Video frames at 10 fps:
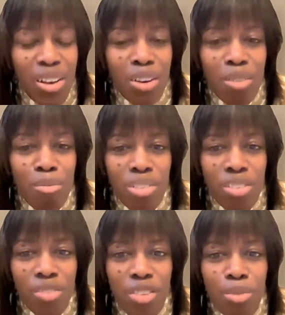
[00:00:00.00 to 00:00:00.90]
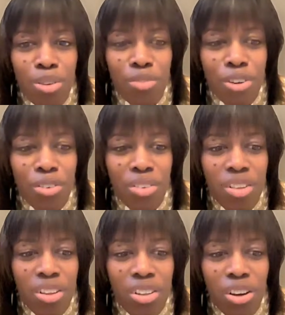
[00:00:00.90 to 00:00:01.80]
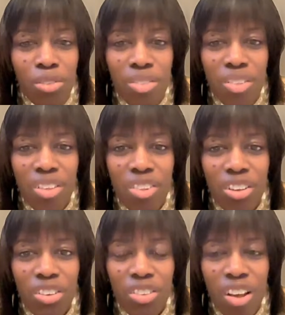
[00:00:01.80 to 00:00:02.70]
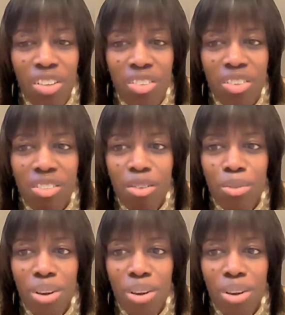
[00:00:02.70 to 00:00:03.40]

and much of his work focused on cone snails and conotoxins.